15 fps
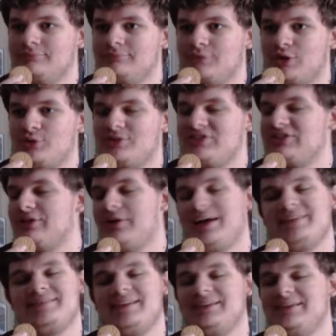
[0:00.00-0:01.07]
It still has
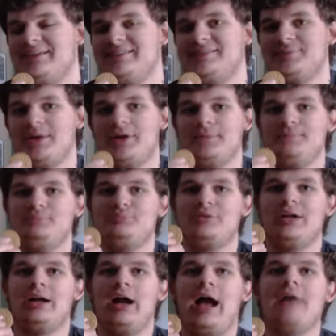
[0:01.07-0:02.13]
that nice smell.
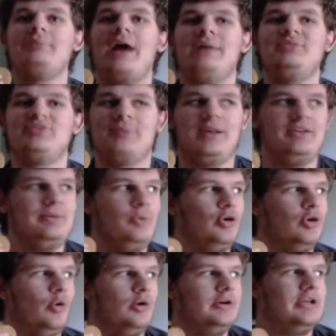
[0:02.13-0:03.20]
I'm smelling more
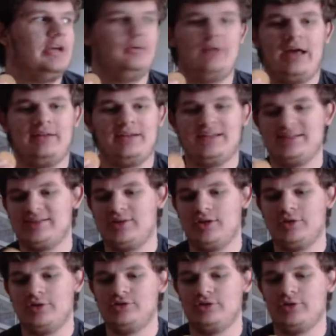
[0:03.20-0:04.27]
Oreo now that it's
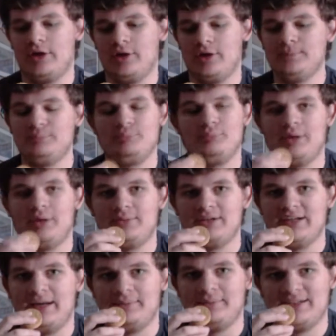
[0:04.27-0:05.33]
closer though, but I'm going
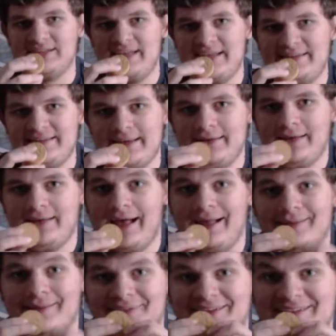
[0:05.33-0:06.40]
to taste it.
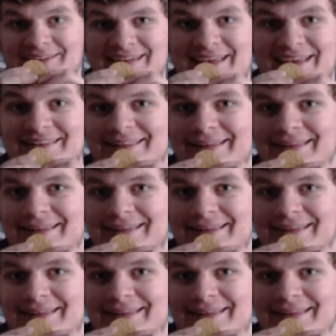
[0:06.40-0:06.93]
I'm going to taste it.